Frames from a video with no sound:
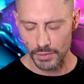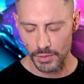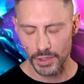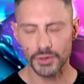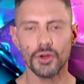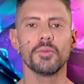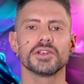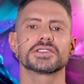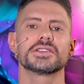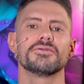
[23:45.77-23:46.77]

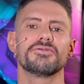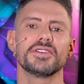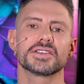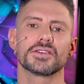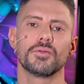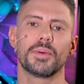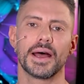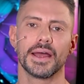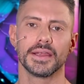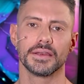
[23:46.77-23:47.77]
Enormous physical
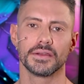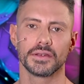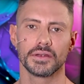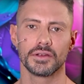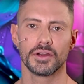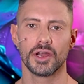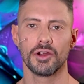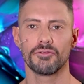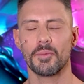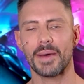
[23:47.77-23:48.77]
pain
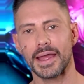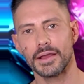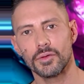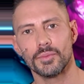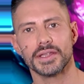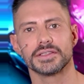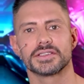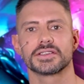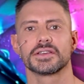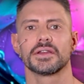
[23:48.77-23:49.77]
from
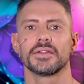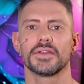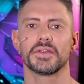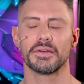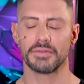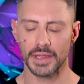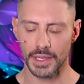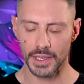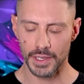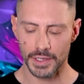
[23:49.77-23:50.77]
ailments that they've
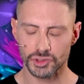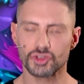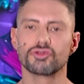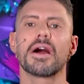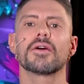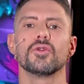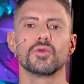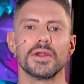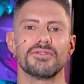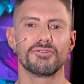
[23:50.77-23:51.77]
struggled
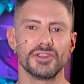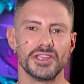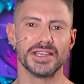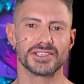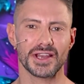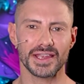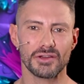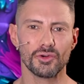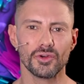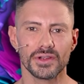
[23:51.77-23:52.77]
with for years. And I
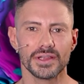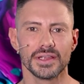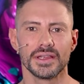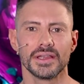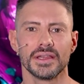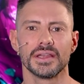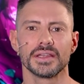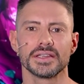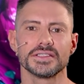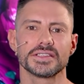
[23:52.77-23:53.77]

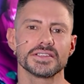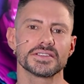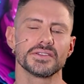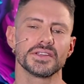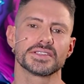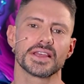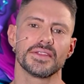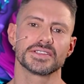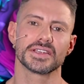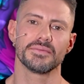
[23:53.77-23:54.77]
consistently say the
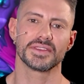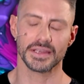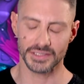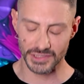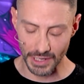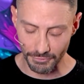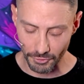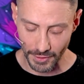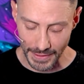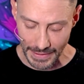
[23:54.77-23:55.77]
same thing.
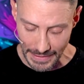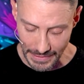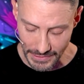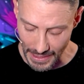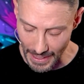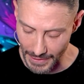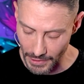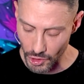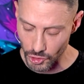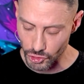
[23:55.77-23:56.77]
Suffering is a
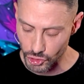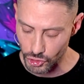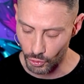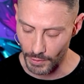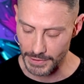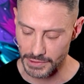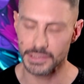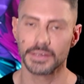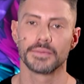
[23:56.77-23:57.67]
choice.